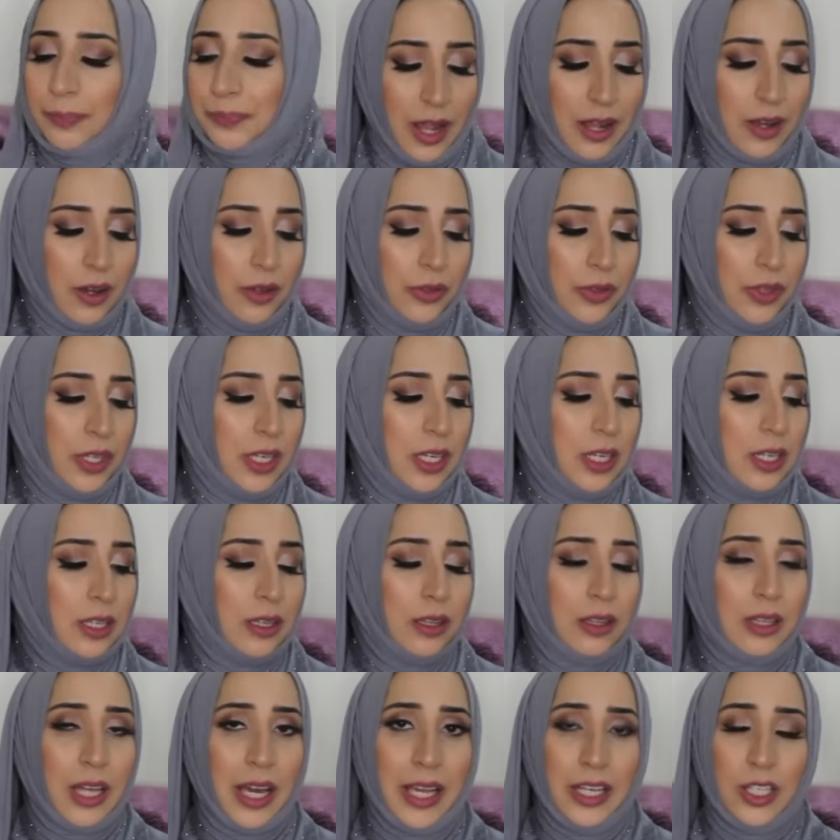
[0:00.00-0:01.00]
I got the
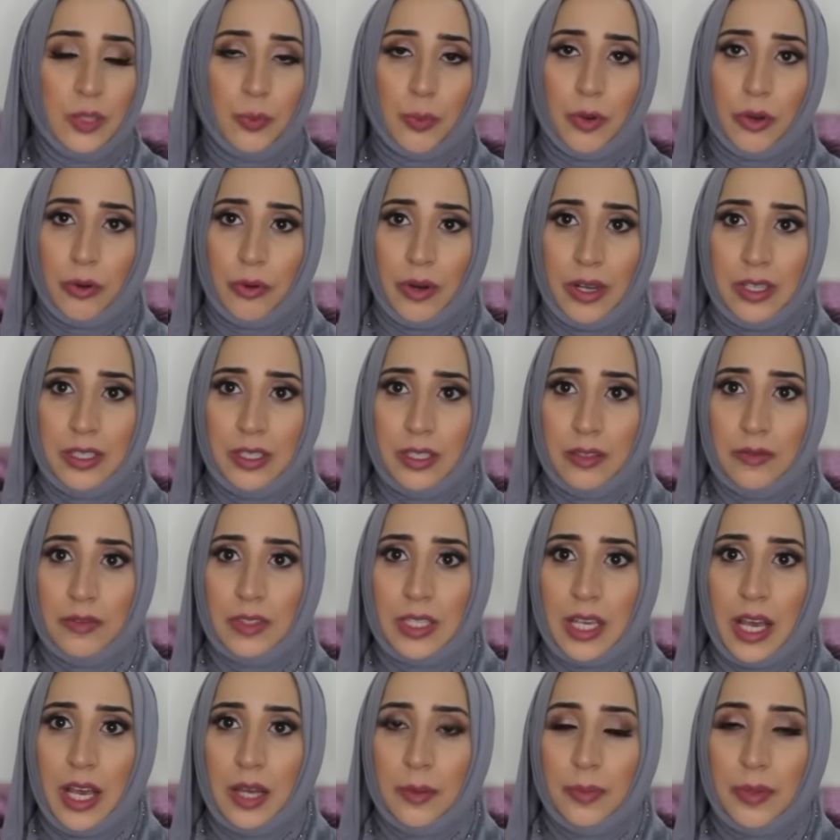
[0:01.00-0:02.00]
light progressive
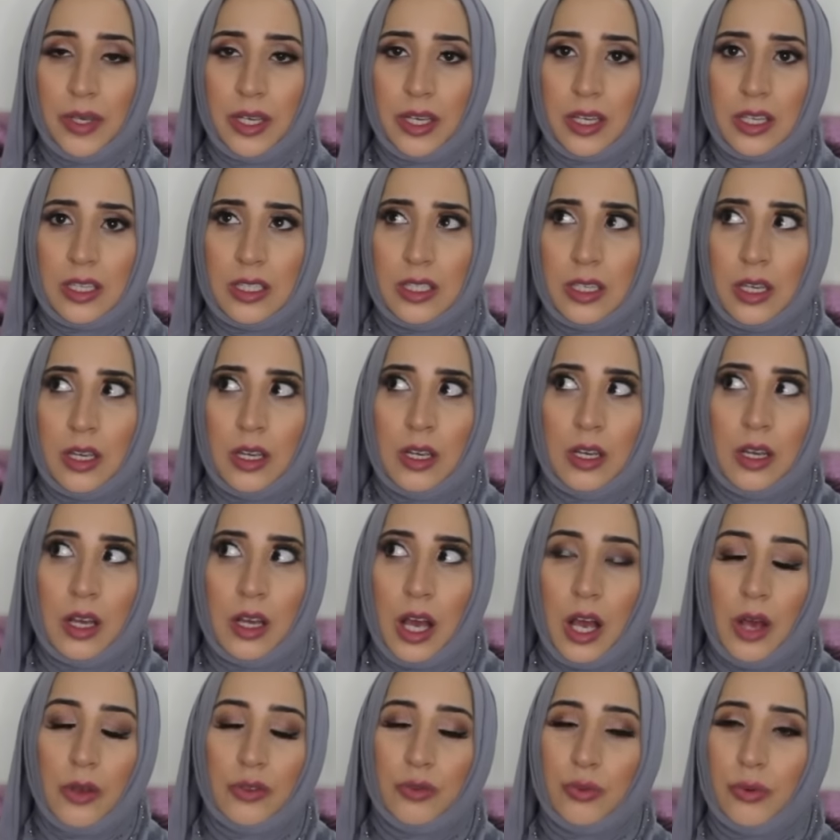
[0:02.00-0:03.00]
tan because
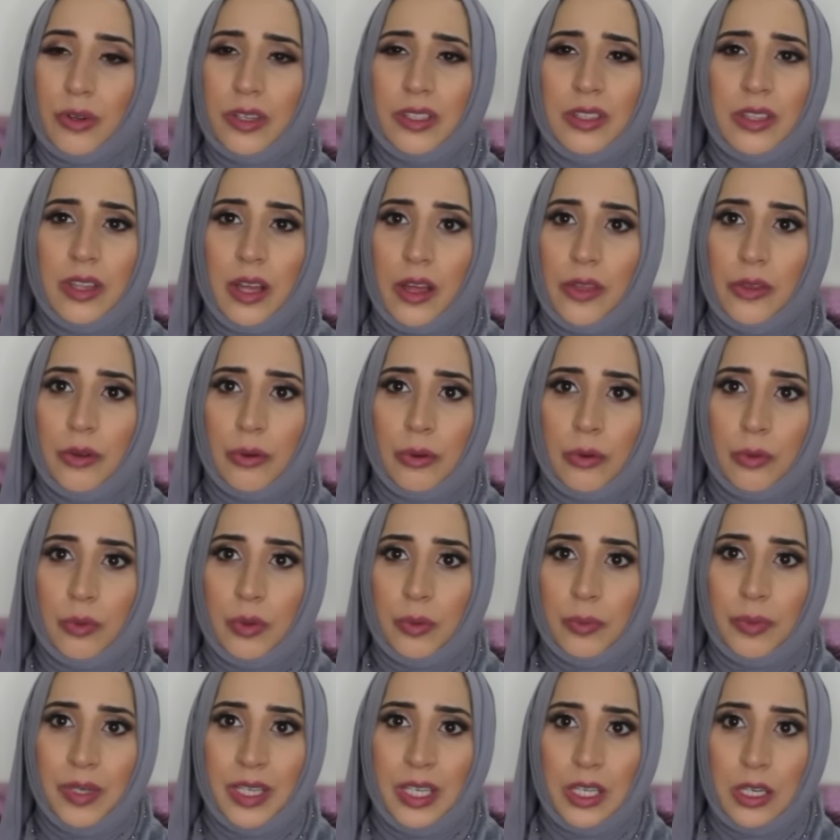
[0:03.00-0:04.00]
I was worried the other one
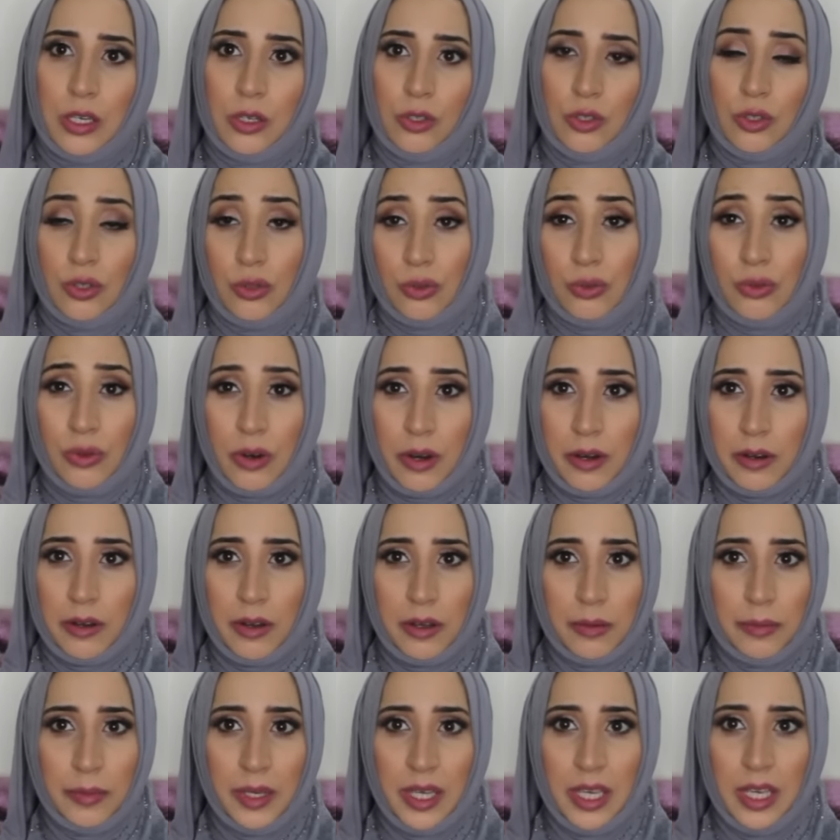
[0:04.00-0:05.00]
would be too dark
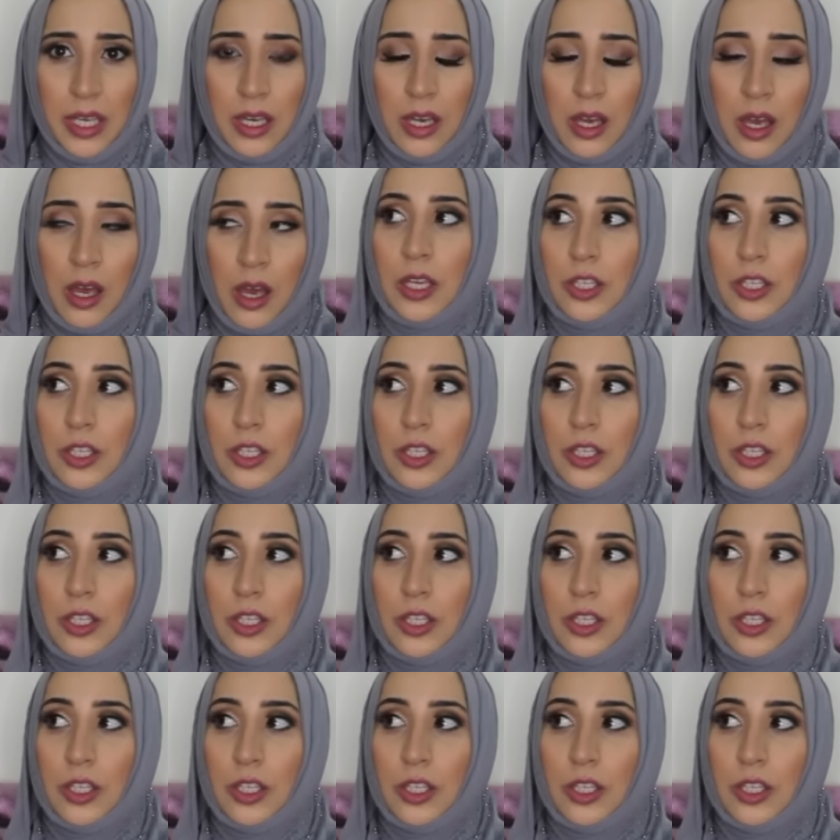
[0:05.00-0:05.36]
on me.